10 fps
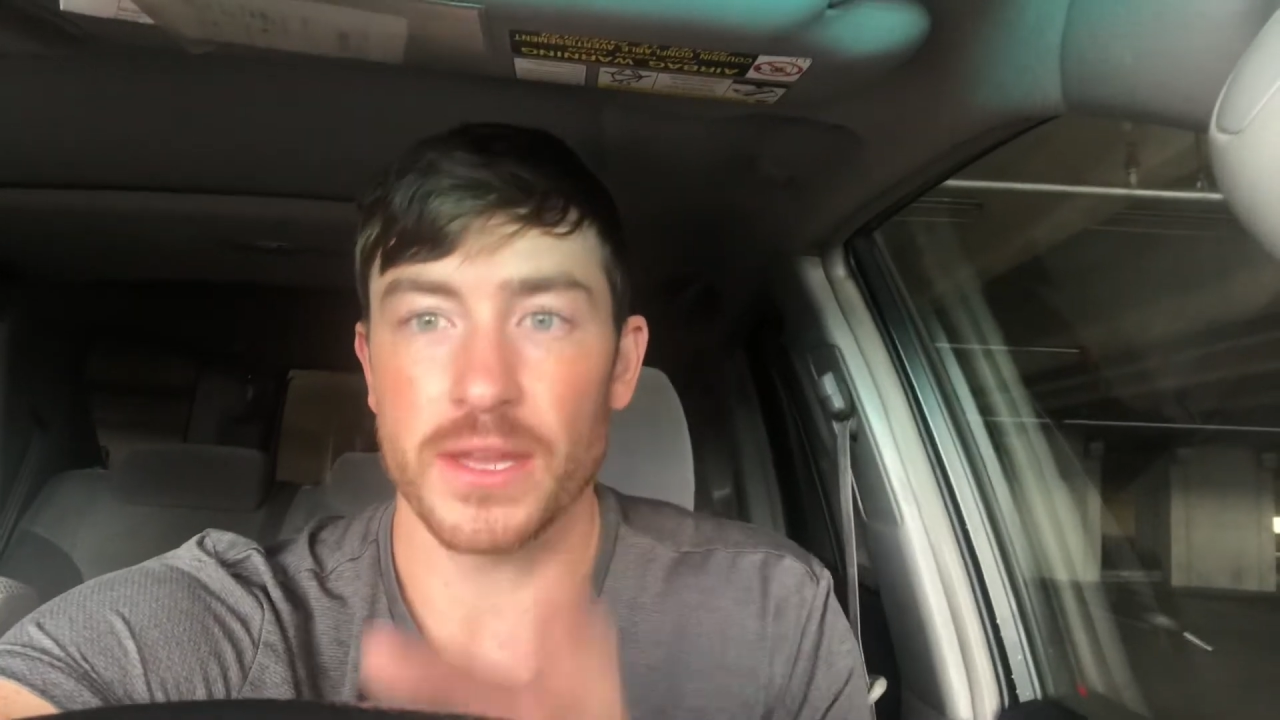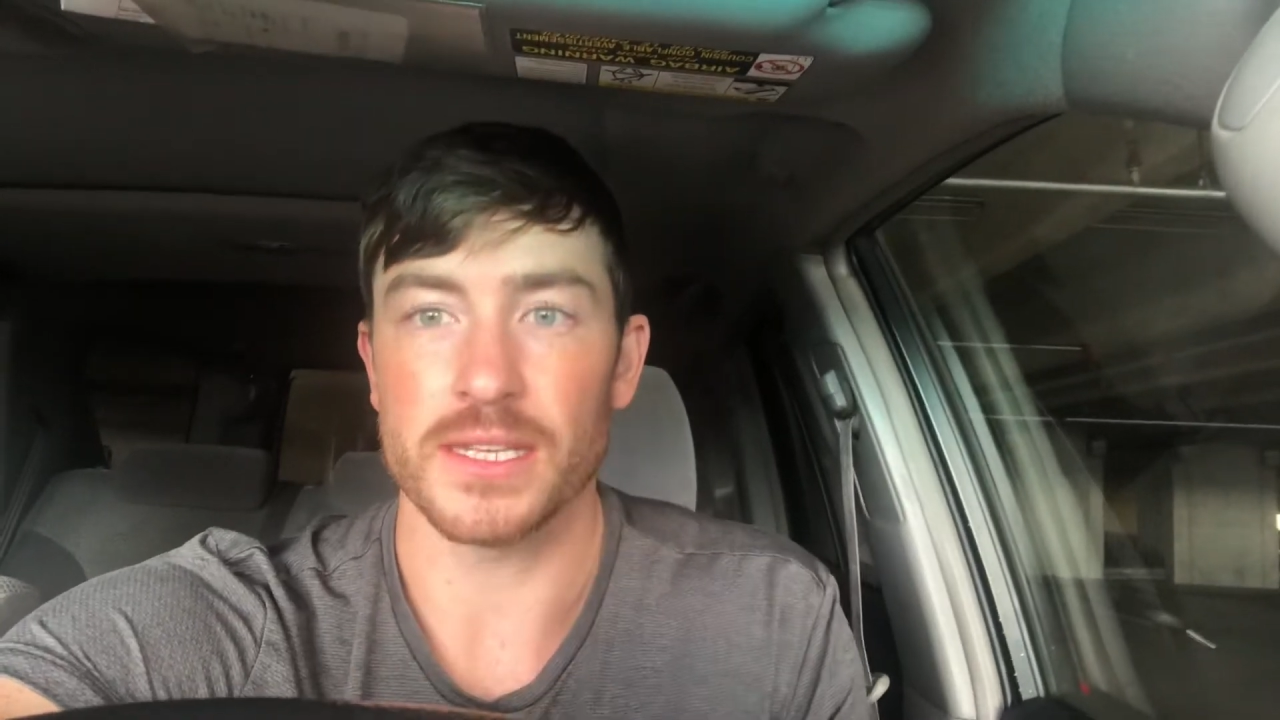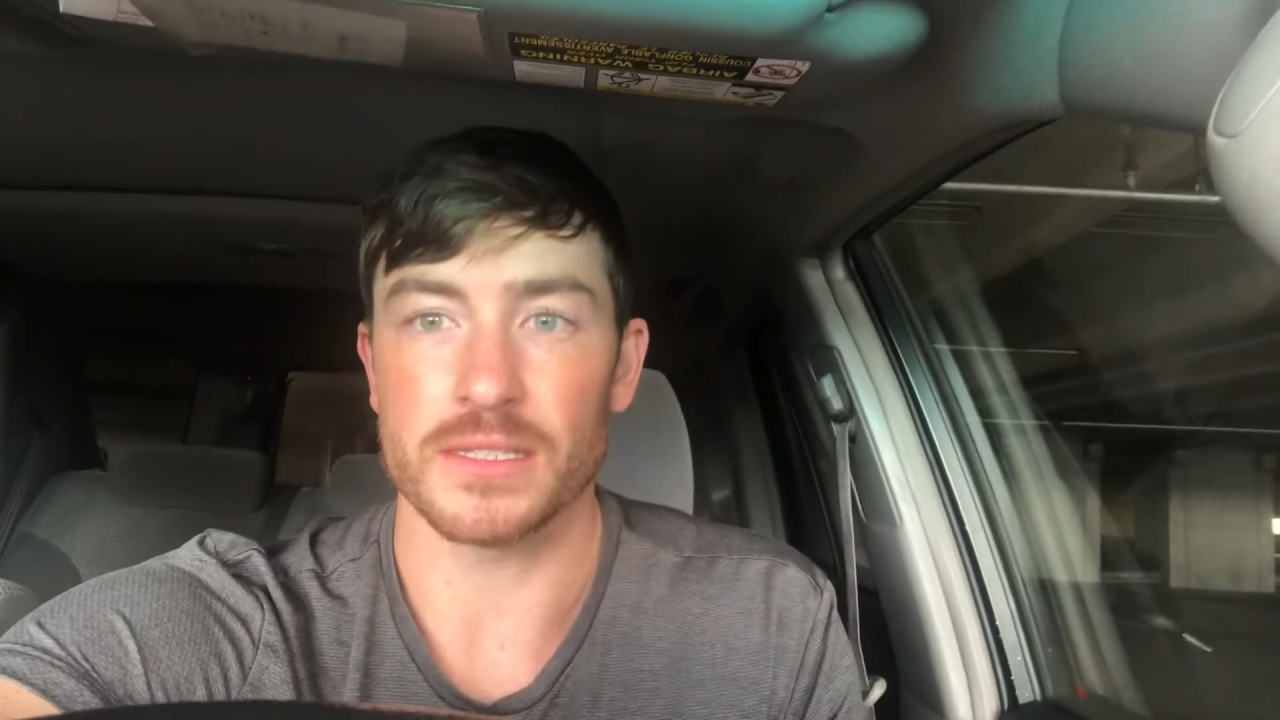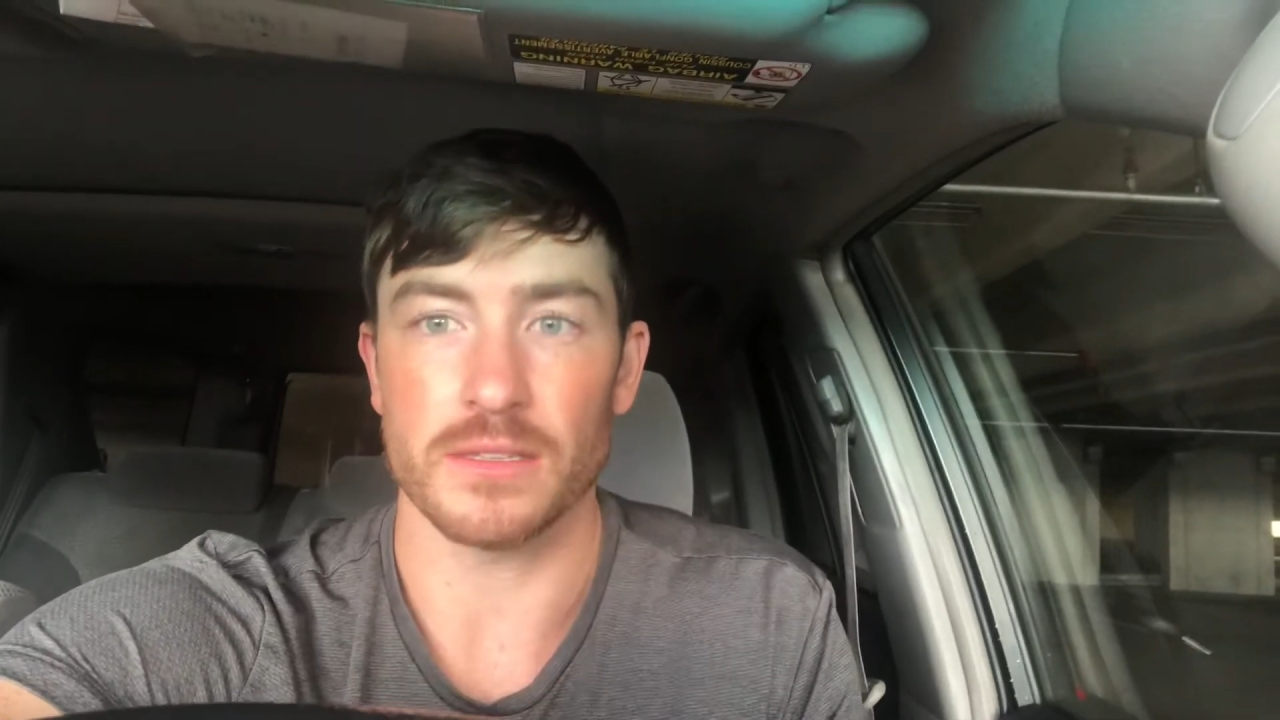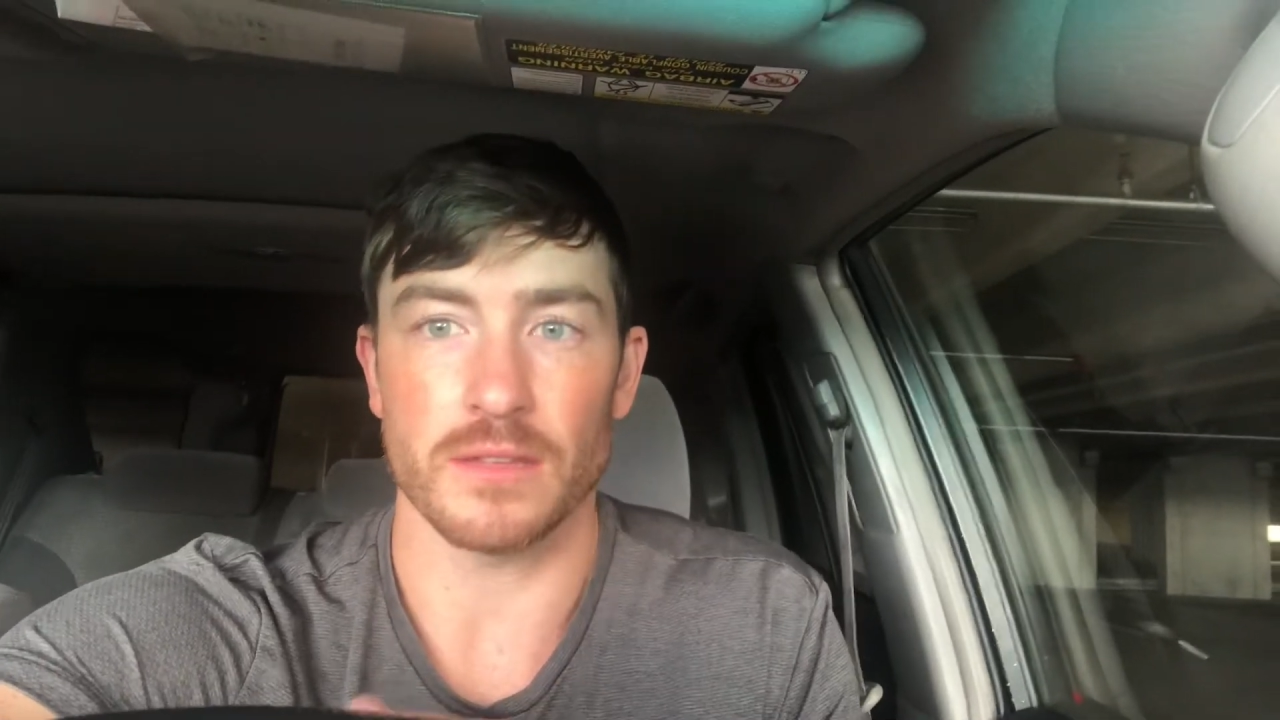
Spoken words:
is